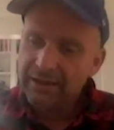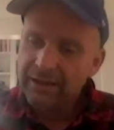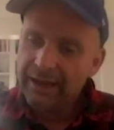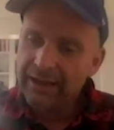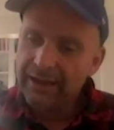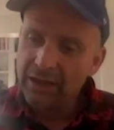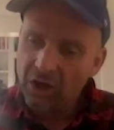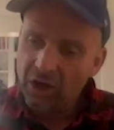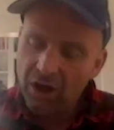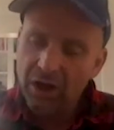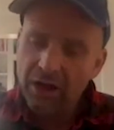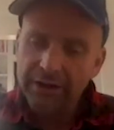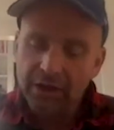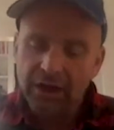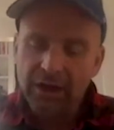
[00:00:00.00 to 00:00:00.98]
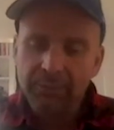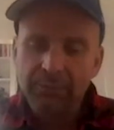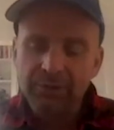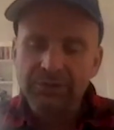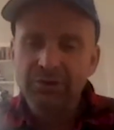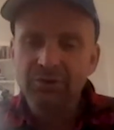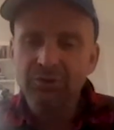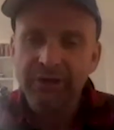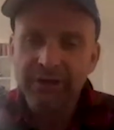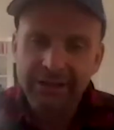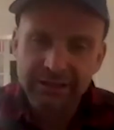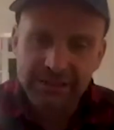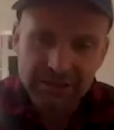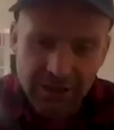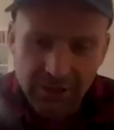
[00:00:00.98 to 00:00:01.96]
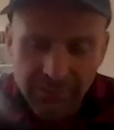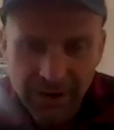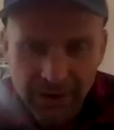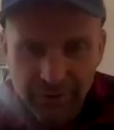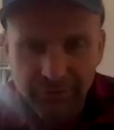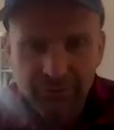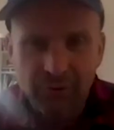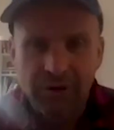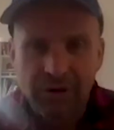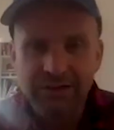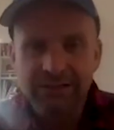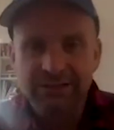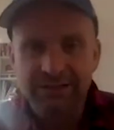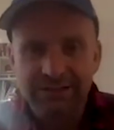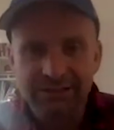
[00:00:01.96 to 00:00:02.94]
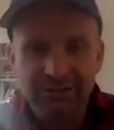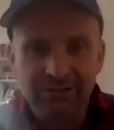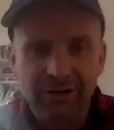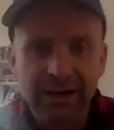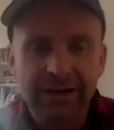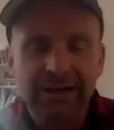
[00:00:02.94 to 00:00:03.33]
and odd opportunities come out of crises, right?